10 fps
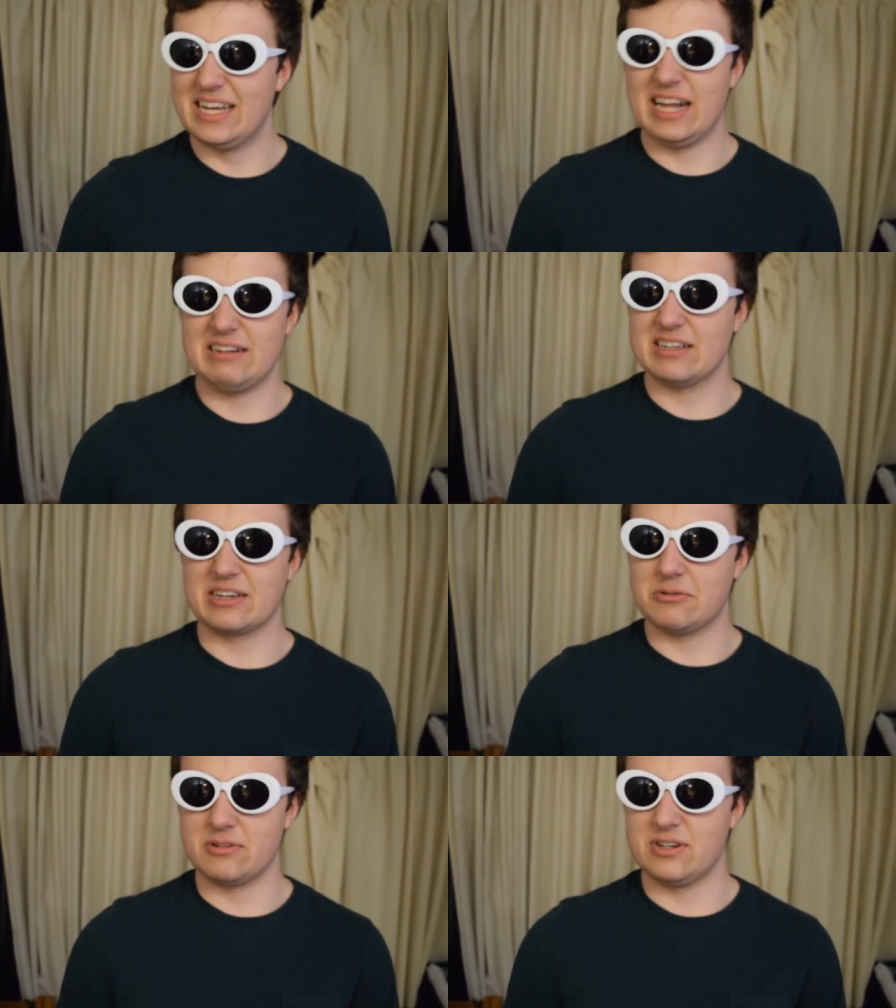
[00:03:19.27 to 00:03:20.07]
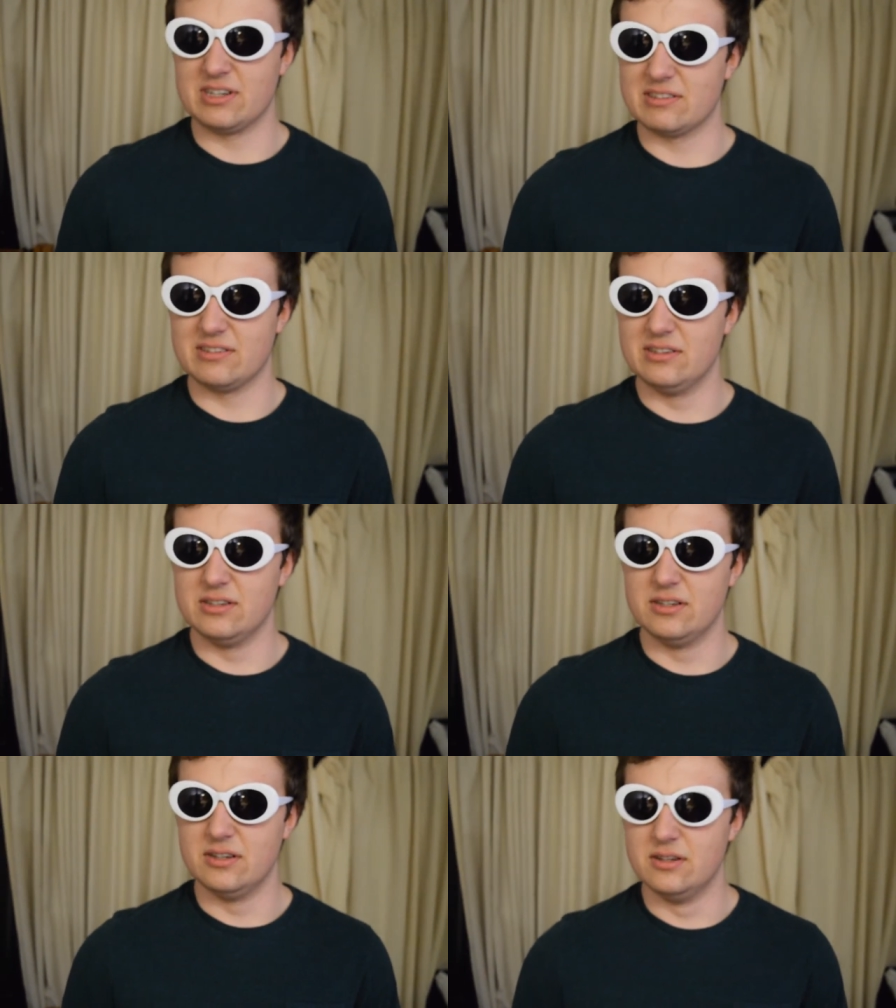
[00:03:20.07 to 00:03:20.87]
I don't like corn dogs.
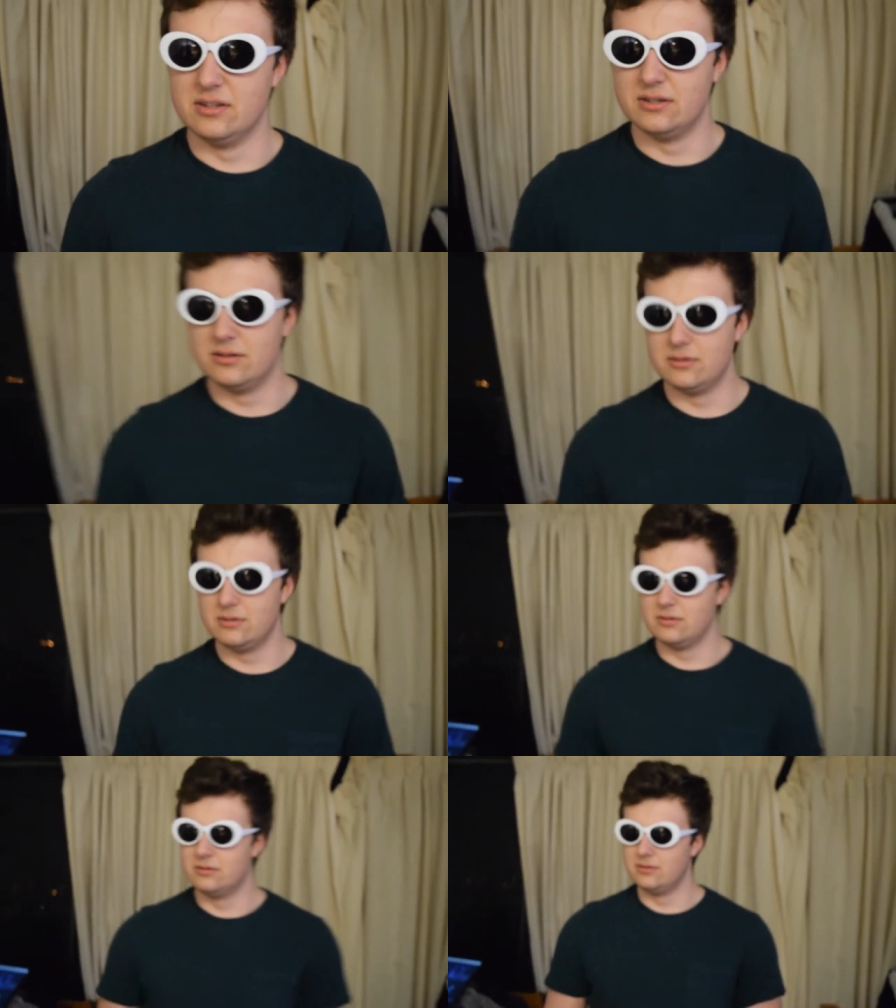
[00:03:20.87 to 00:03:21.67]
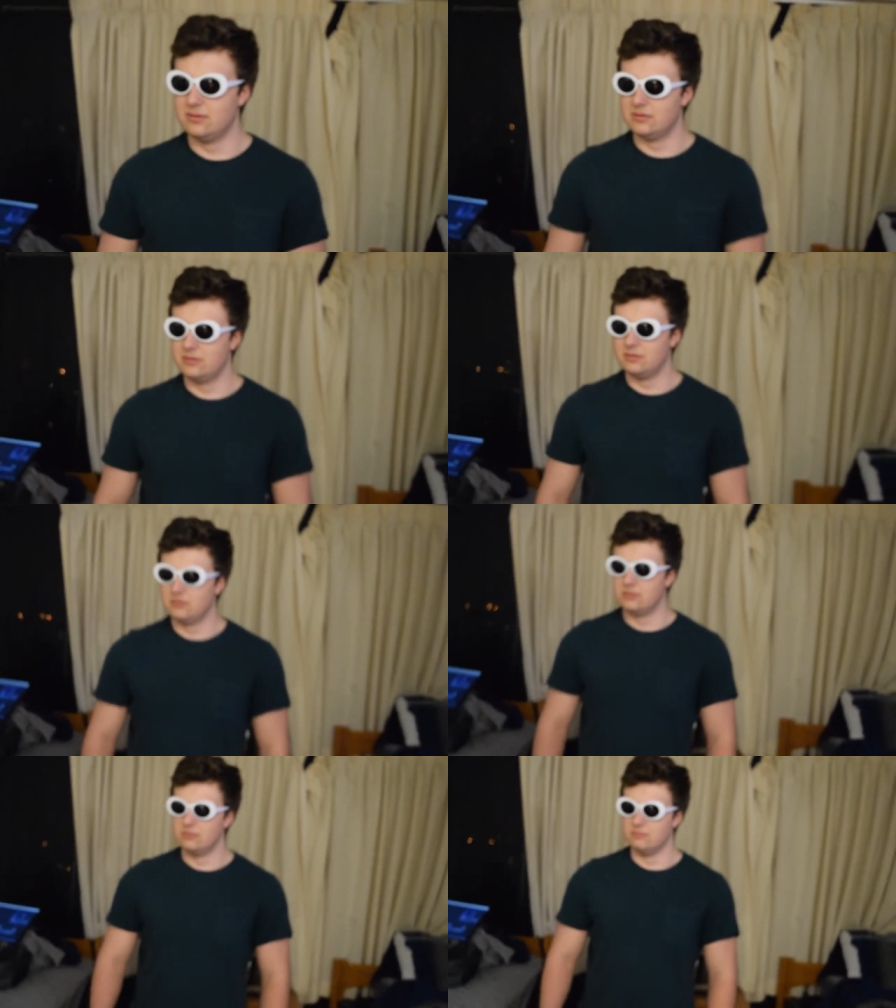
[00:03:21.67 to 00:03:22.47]
You
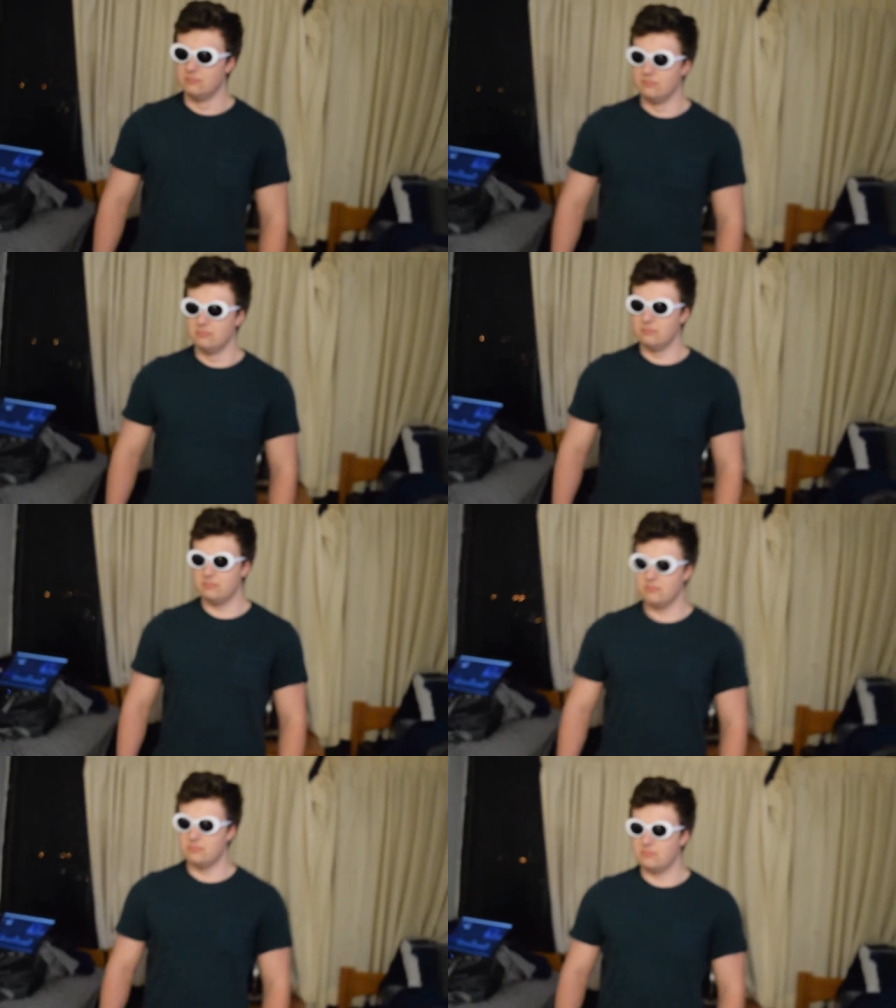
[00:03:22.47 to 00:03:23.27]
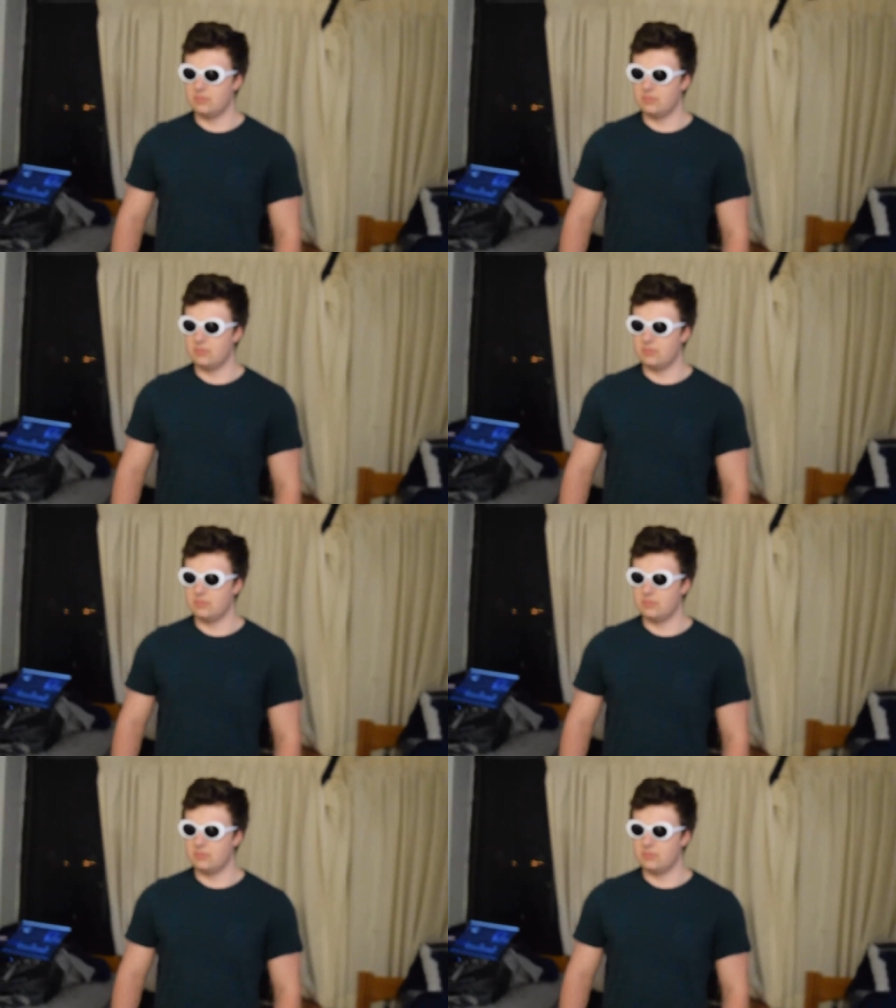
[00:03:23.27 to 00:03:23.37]
monster. You've